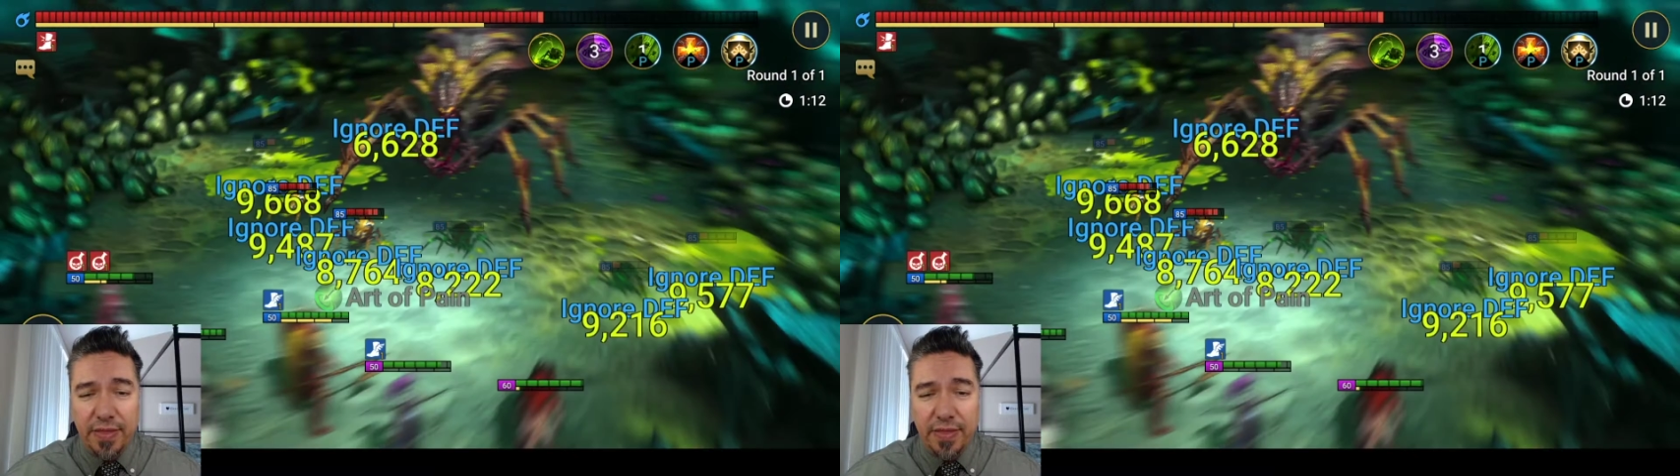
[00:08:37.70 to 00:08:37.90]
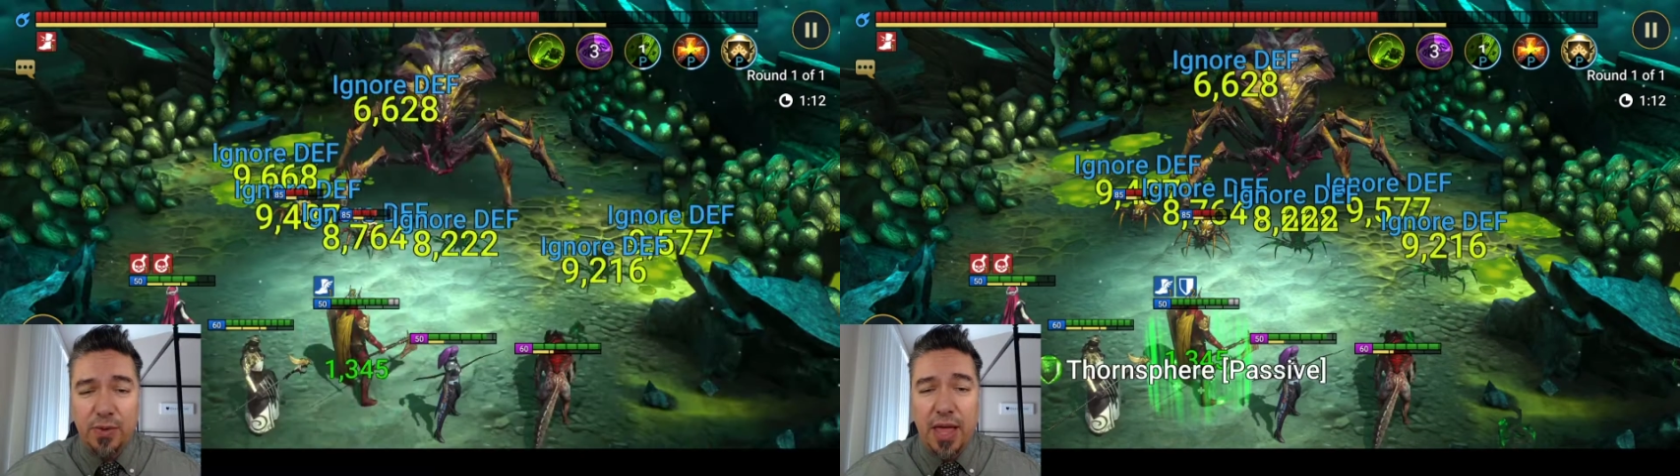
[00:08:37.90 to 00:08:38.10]

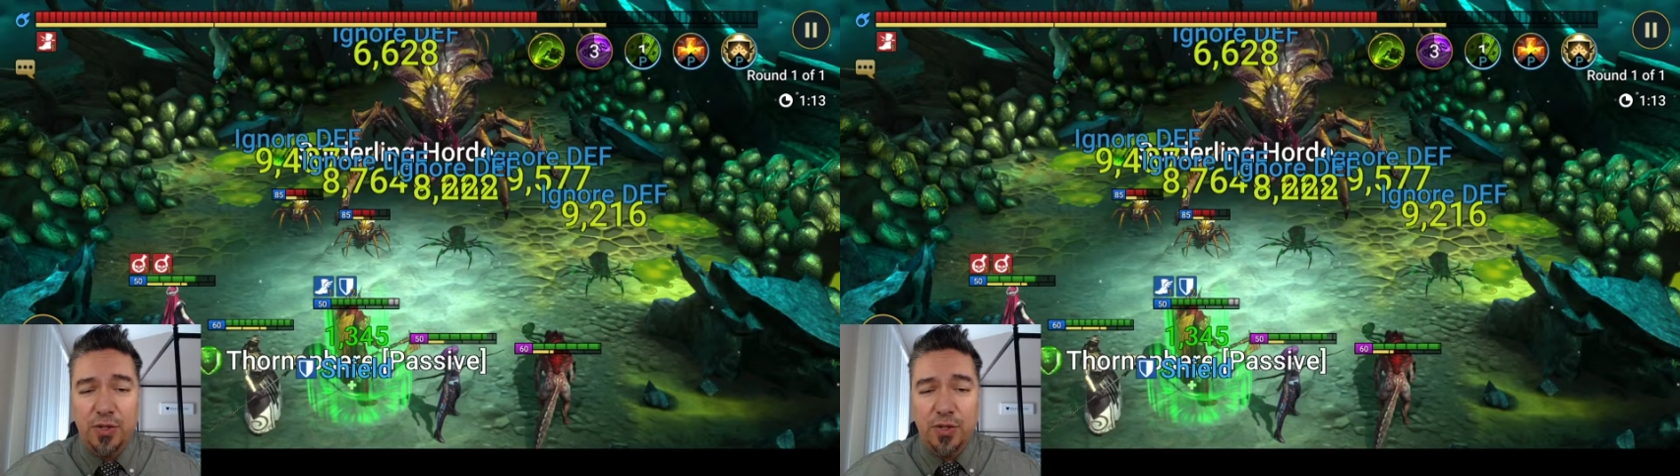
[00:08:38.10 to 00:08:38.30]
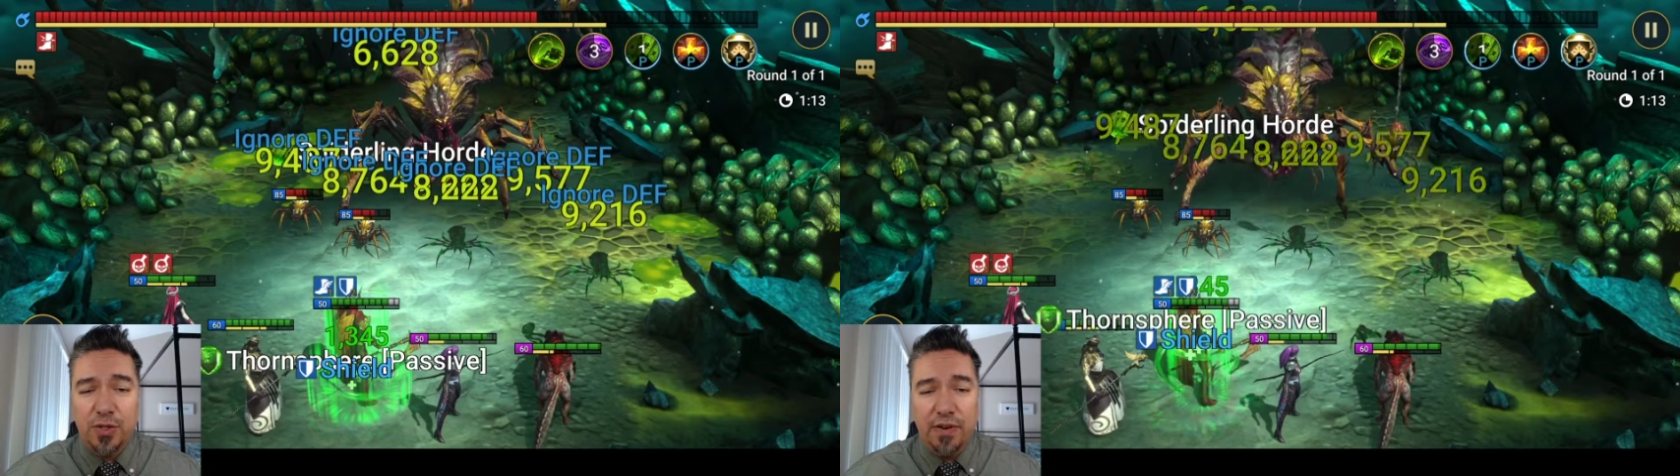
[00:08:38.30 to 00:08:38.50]
this with
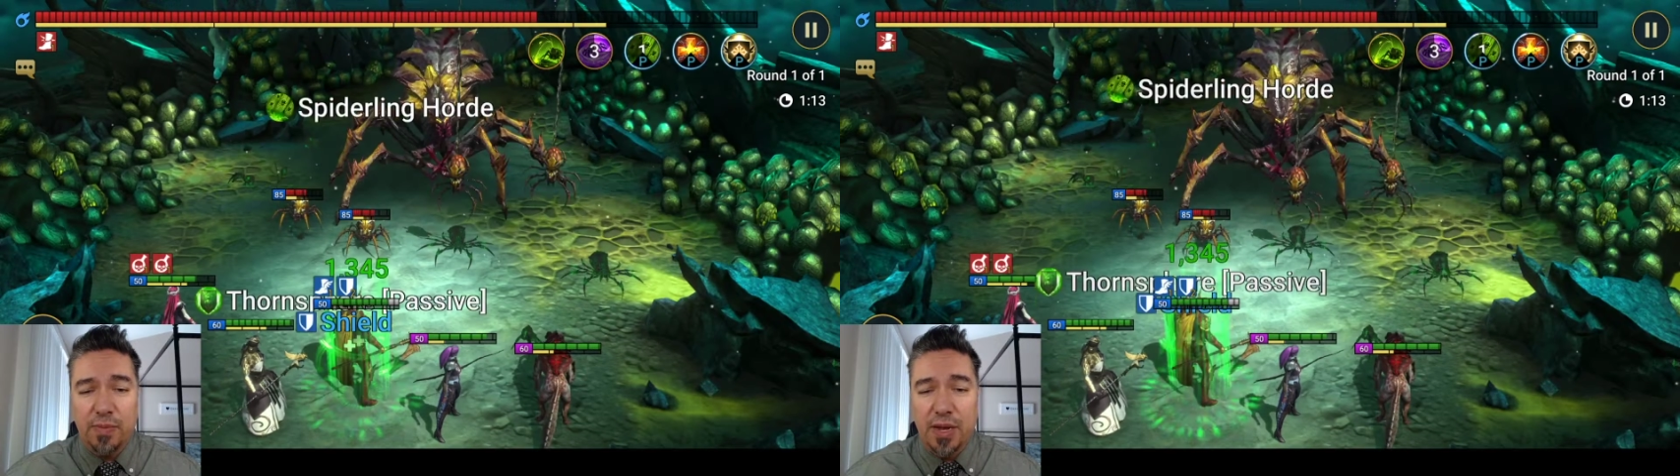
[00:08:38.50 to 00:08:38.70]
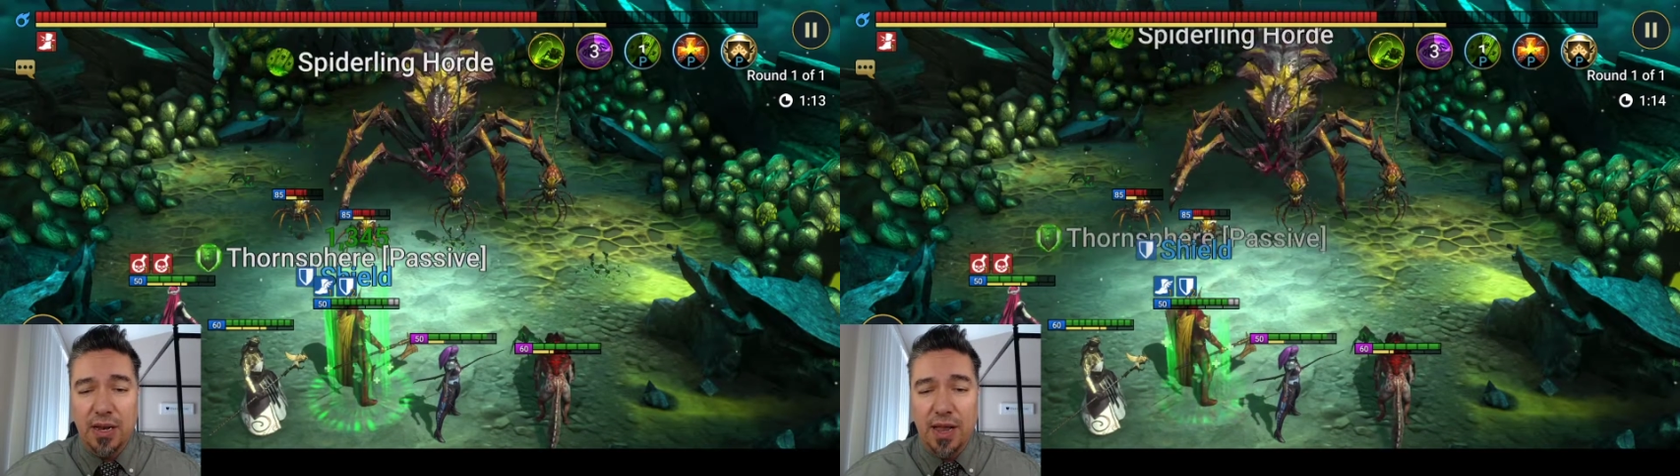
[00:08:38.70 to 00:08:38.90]

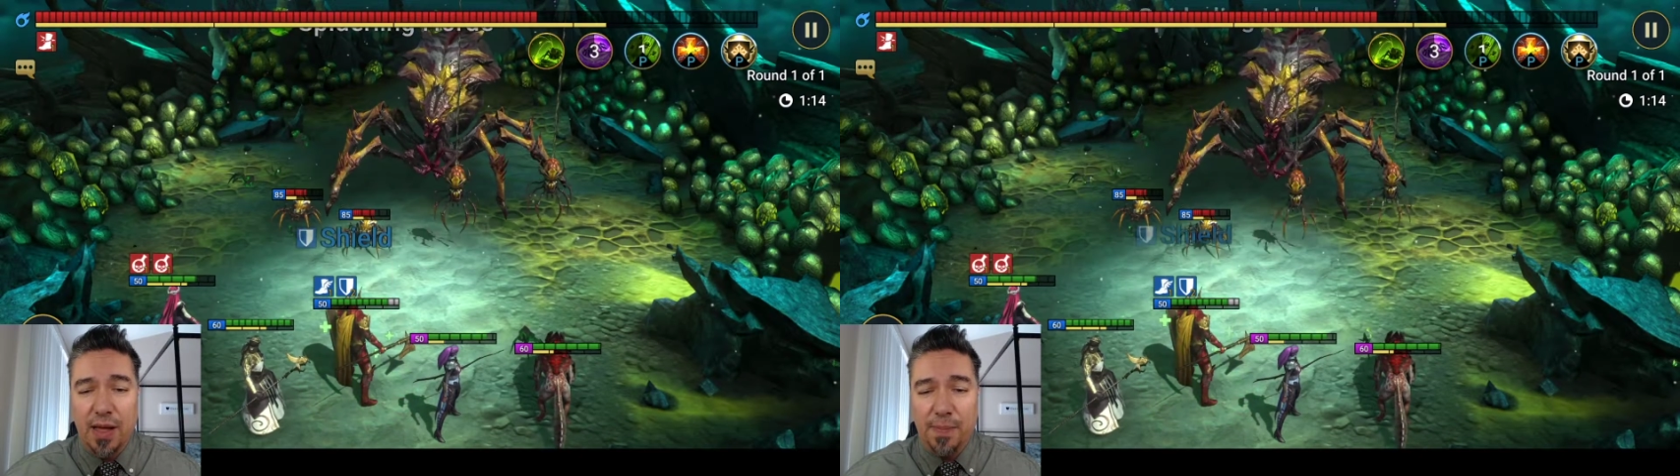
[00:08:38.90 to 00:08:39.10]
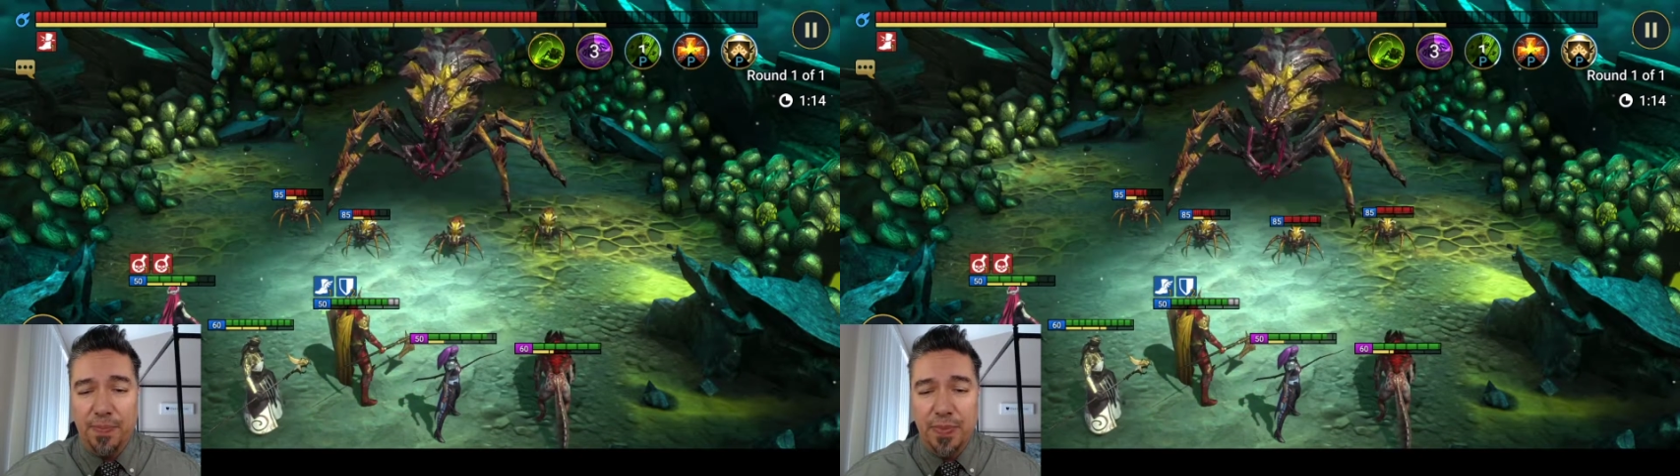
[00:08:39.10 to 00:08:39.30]
Hexweaver, but
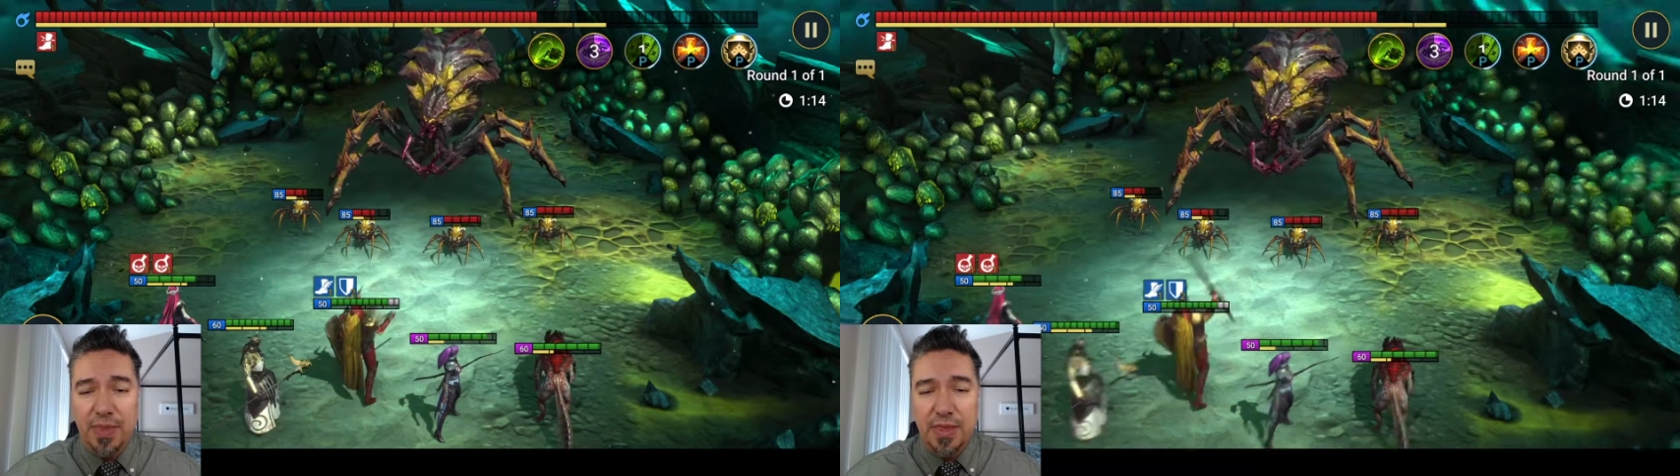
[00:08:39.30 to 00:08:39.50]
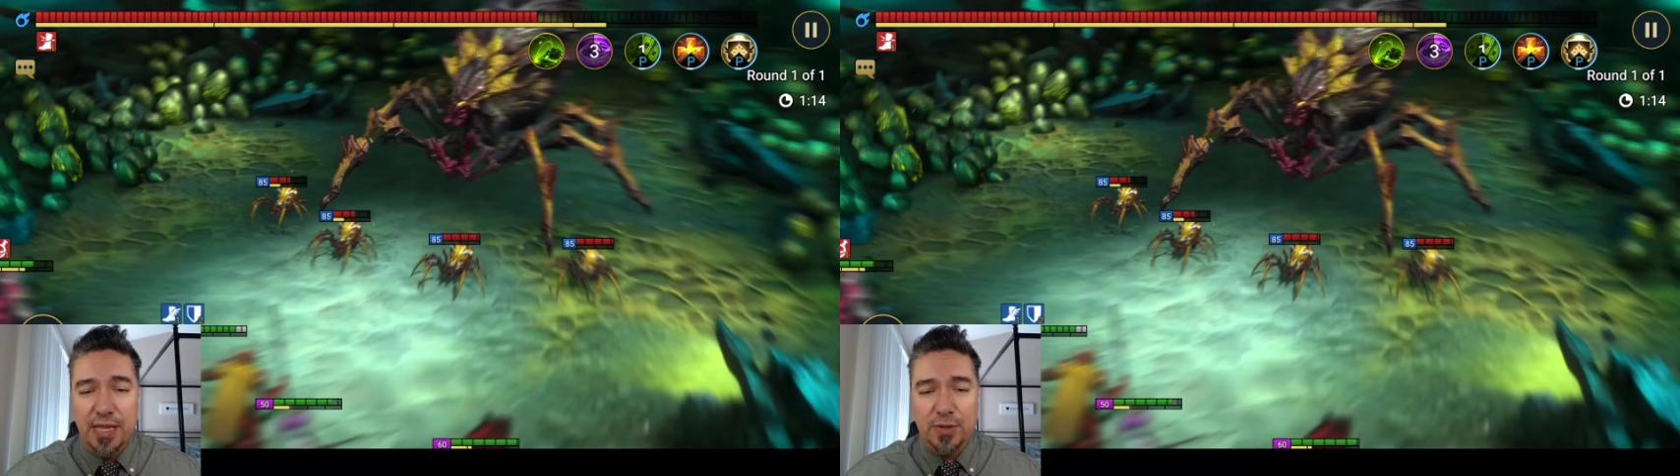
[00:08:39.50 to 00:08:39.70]

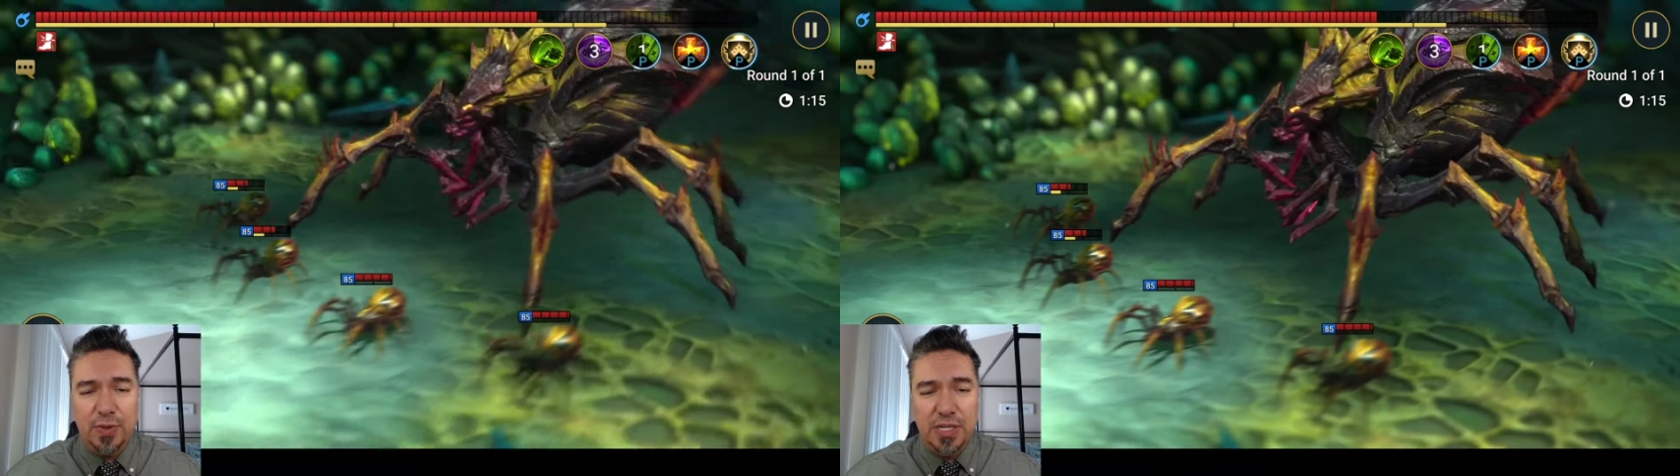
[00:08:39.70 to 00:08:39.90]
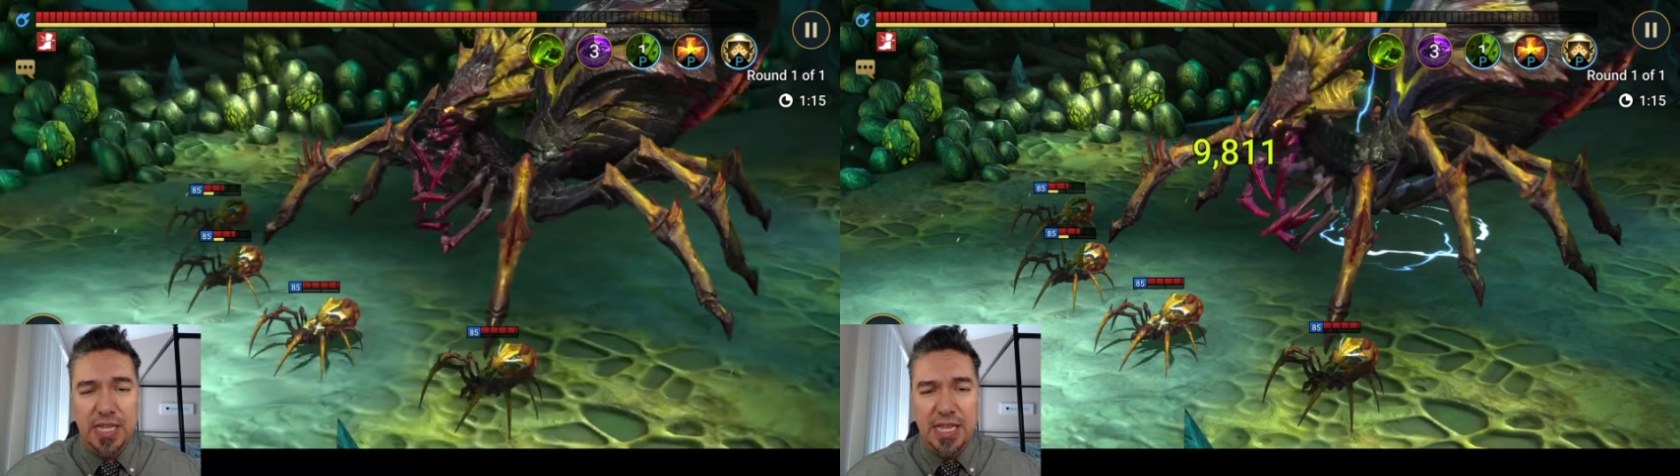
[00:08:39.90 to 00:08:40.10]
this
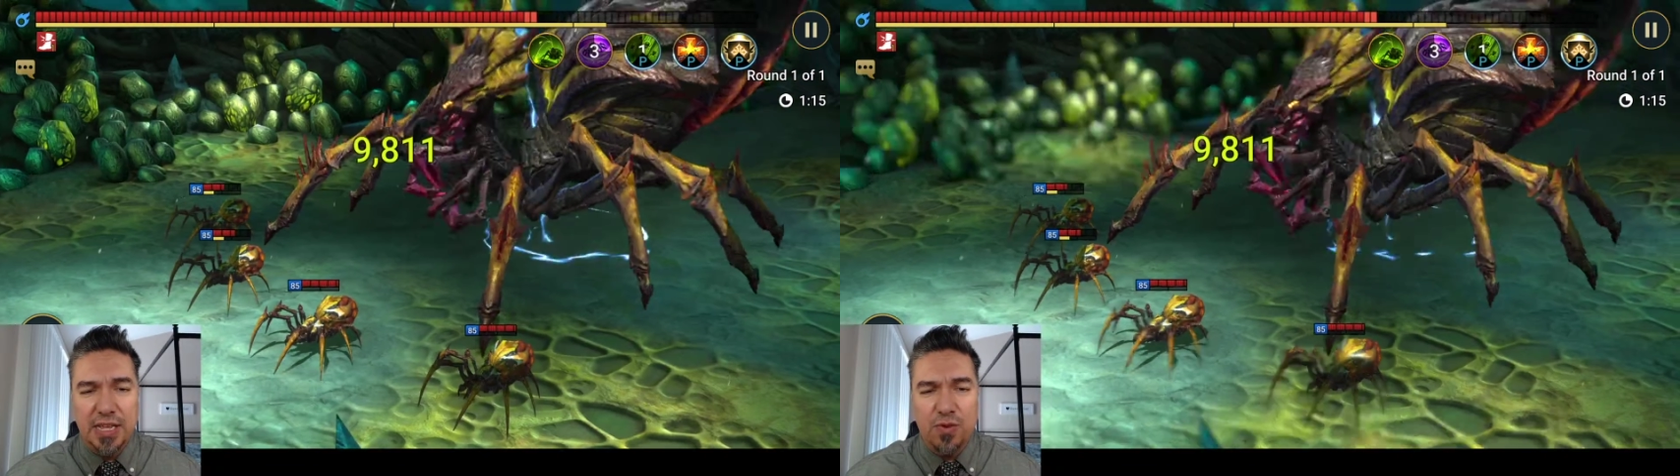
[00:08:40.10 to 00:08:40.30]
was the